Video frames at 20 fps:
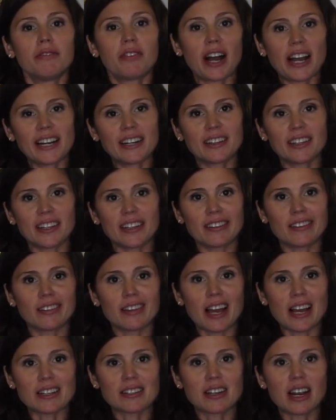Finally, the
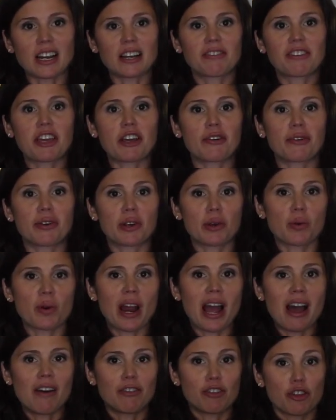last kind of carrier
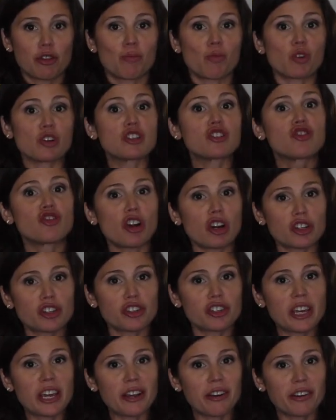we have are the more
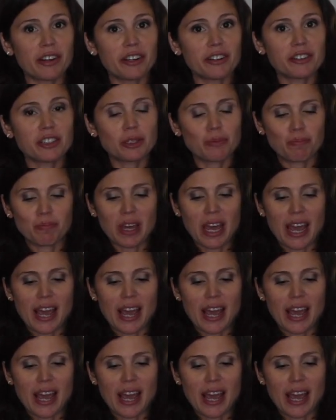structured carriers.